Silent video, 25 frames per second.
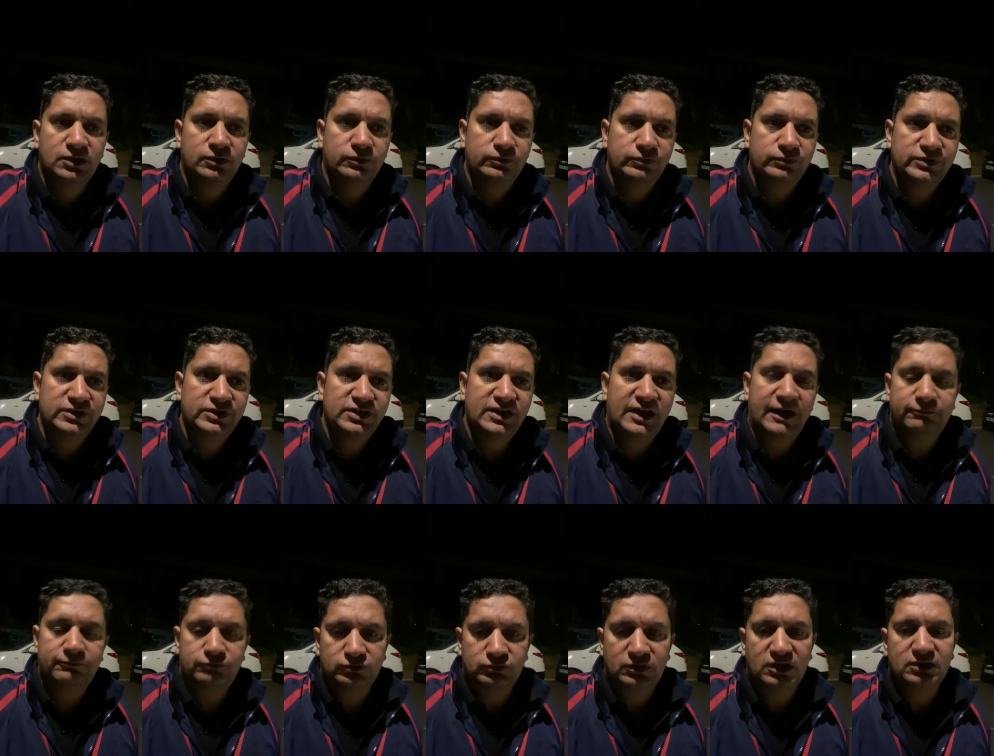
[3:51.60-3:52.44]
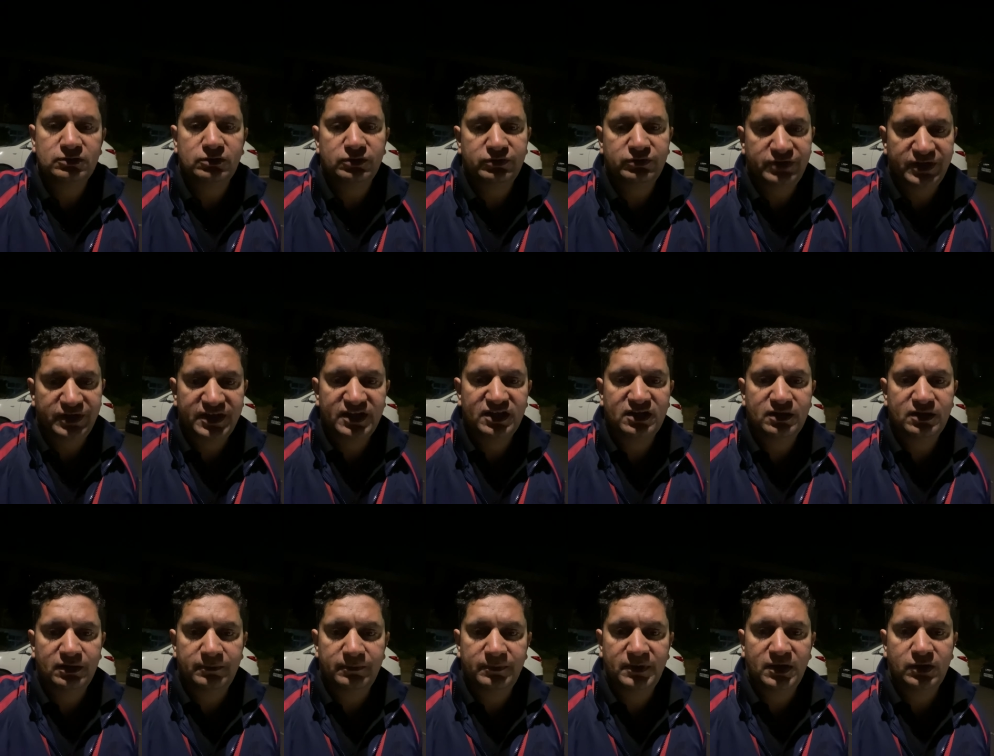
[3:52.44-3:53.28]
we have to also think
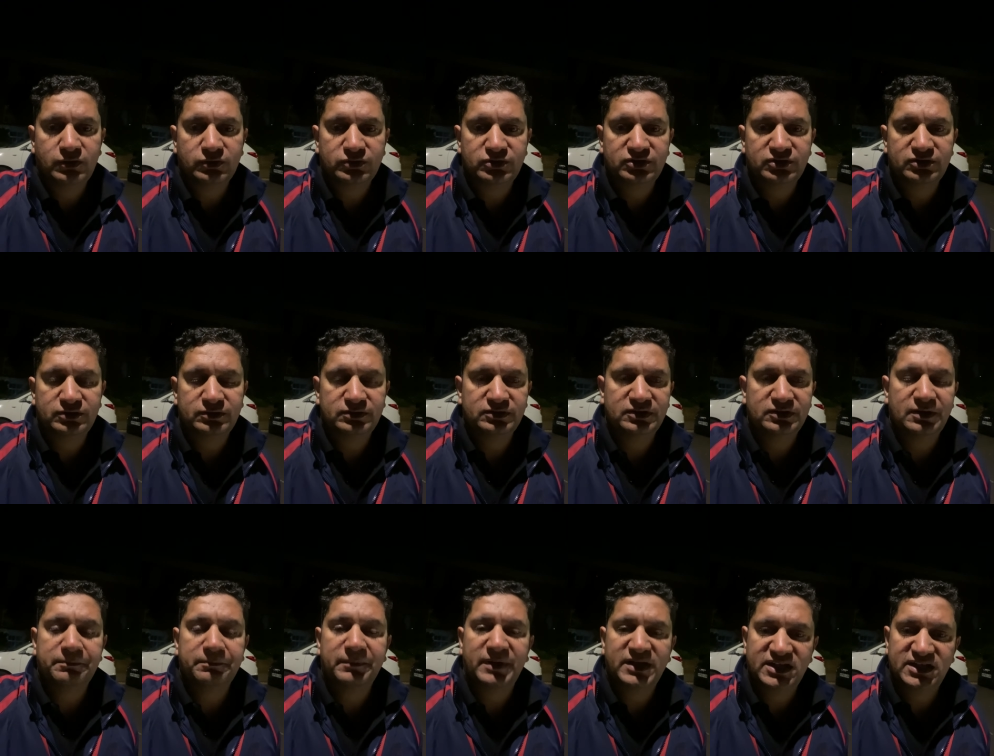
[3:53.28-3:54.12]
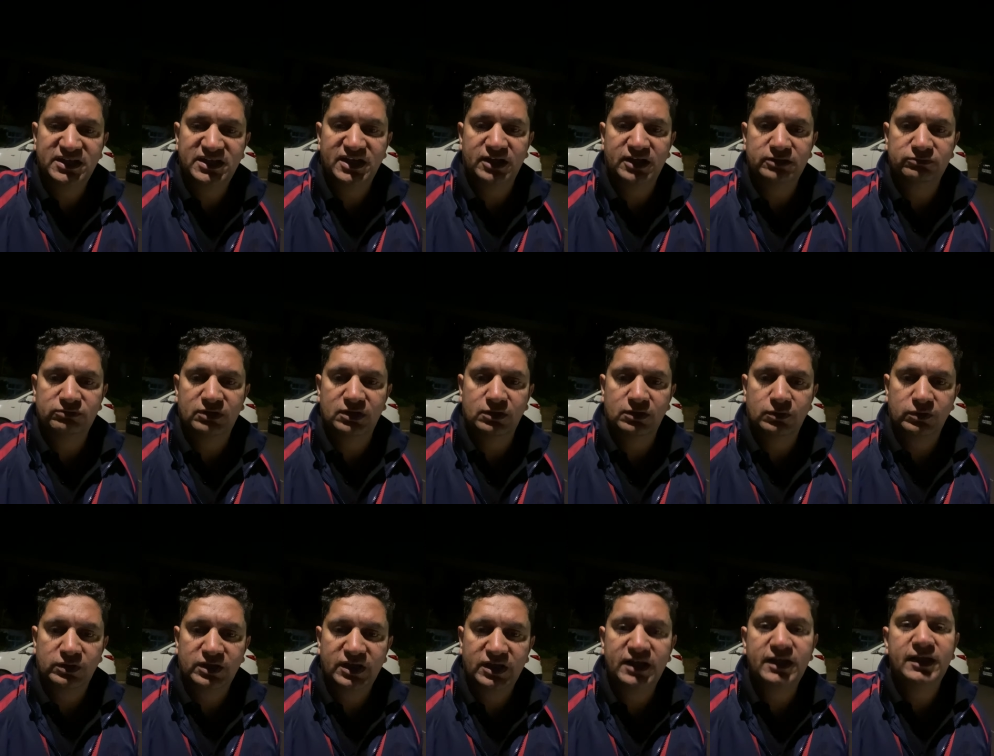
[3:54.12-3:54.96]
about the money as well
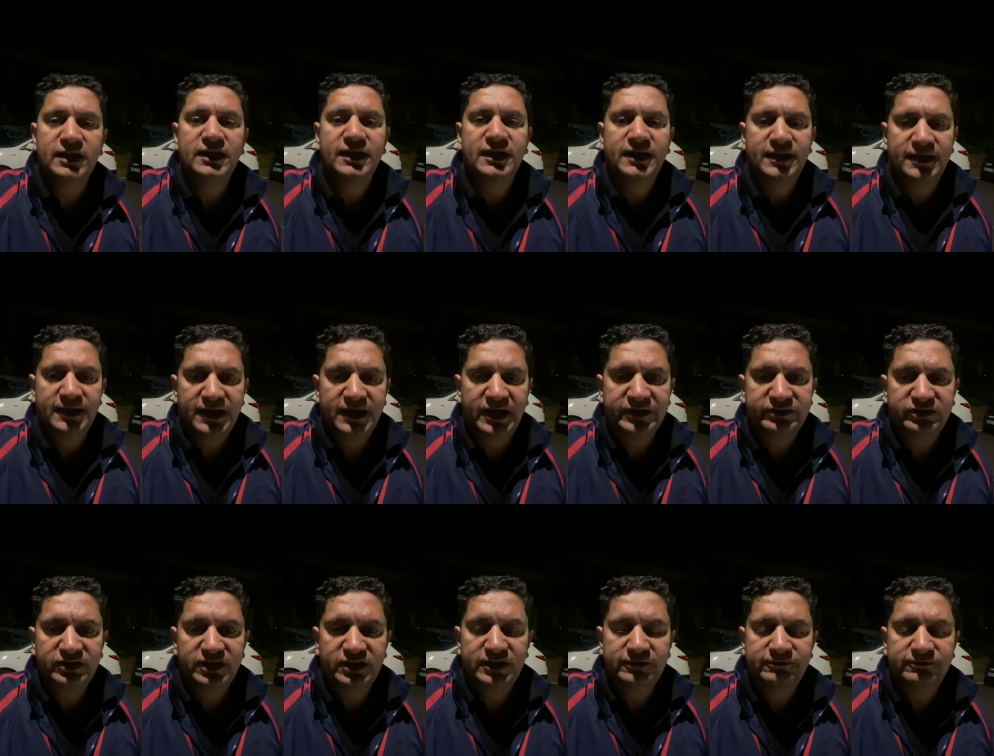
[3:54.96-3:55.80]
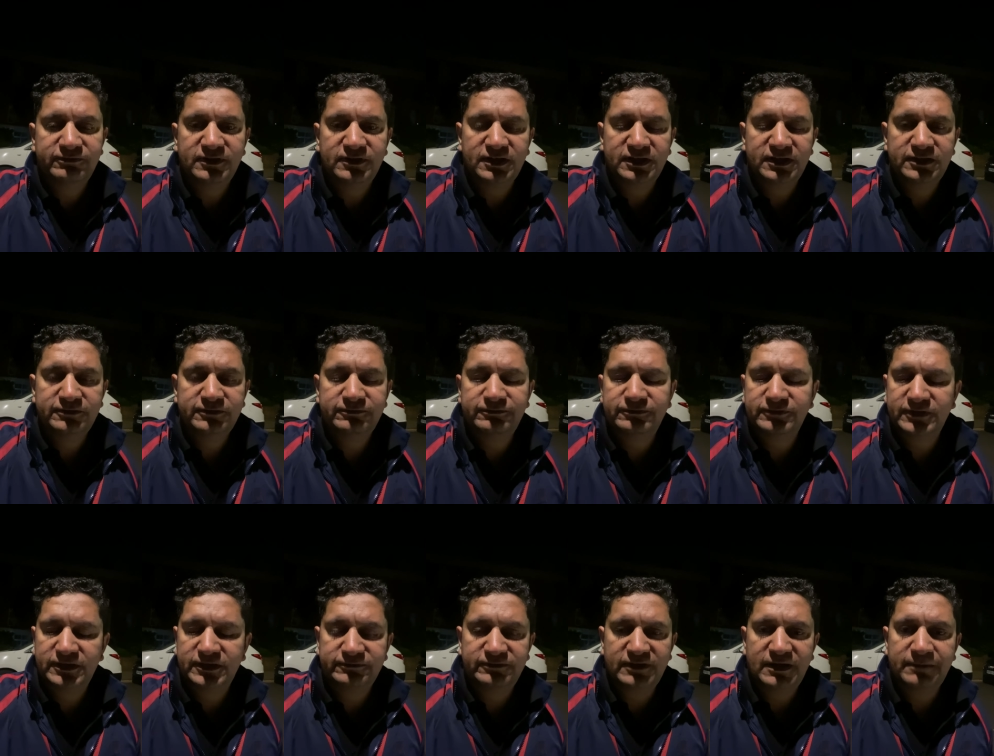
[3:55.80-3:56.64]
okay let's say if uh, if
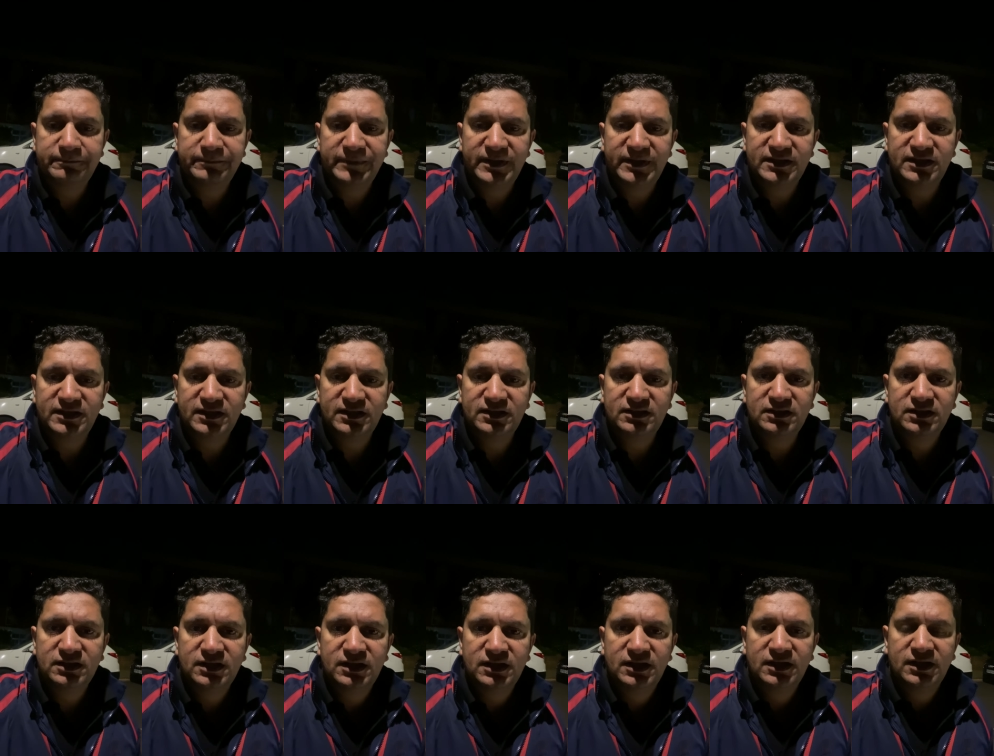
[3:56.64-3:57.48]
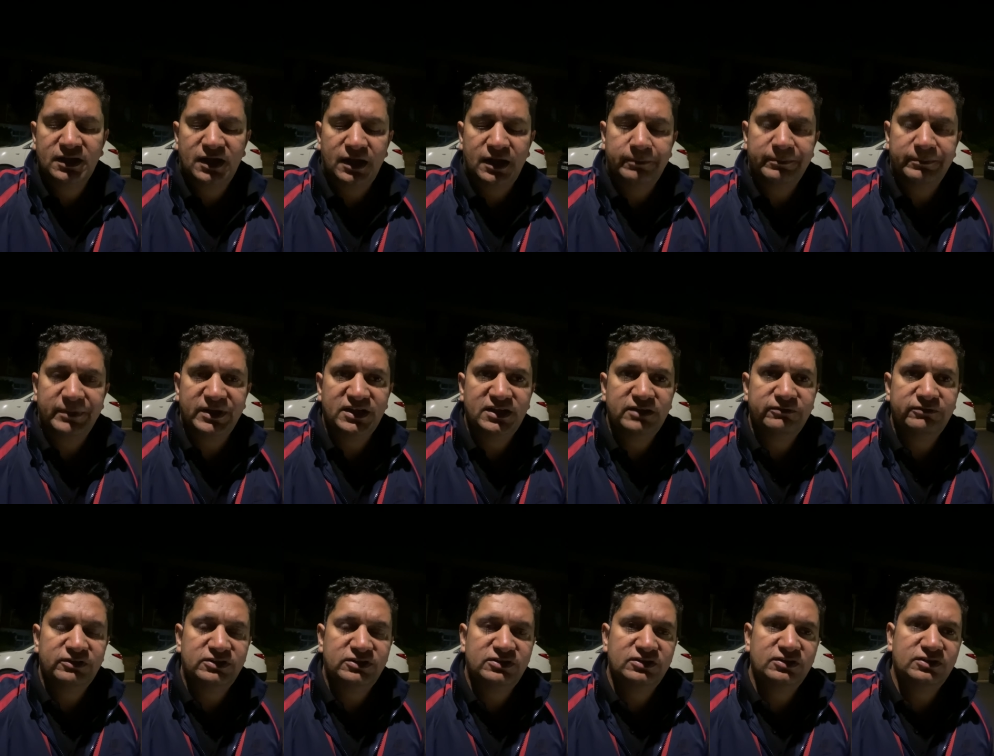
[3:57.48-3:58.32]
if i'm making a money
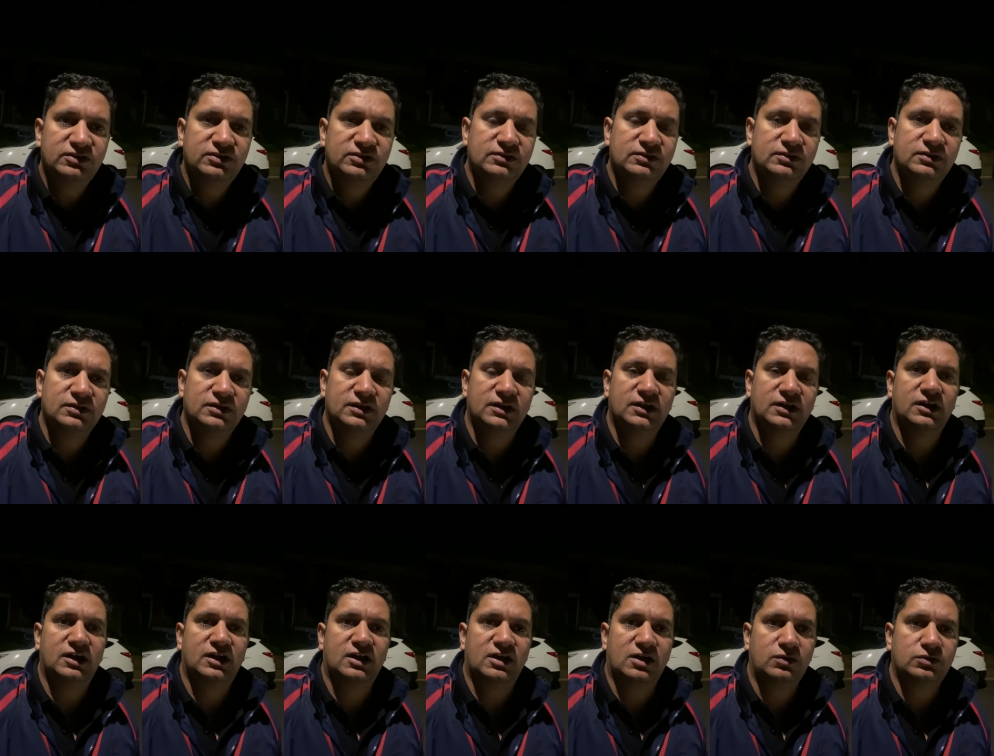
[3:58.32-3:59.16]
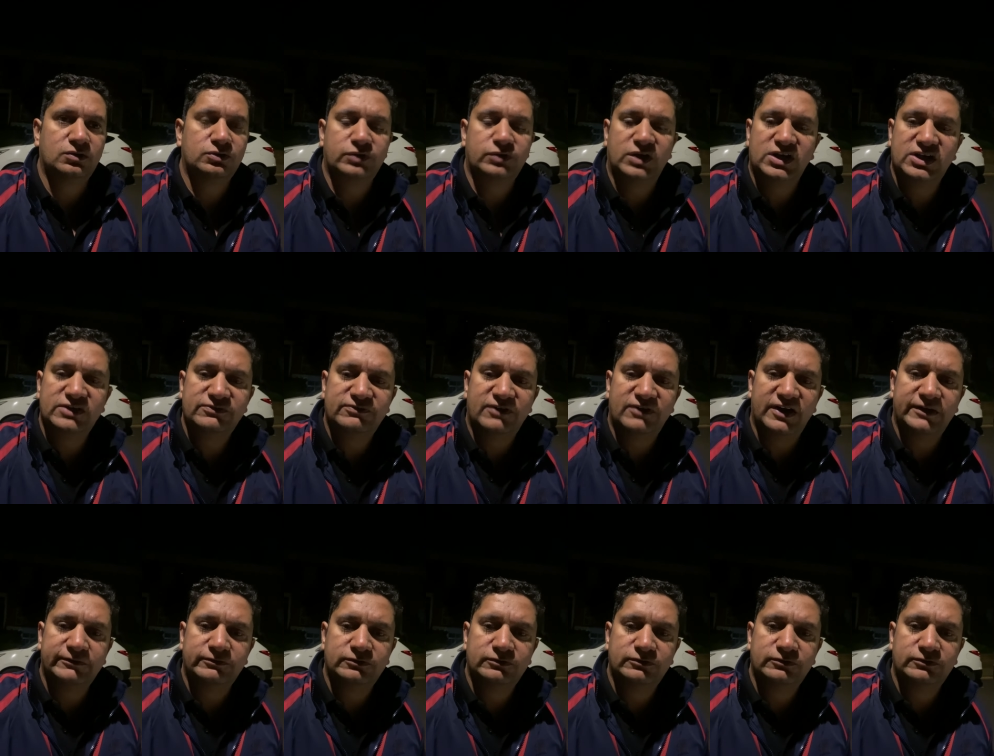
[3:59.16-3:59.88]
which is uh, around 25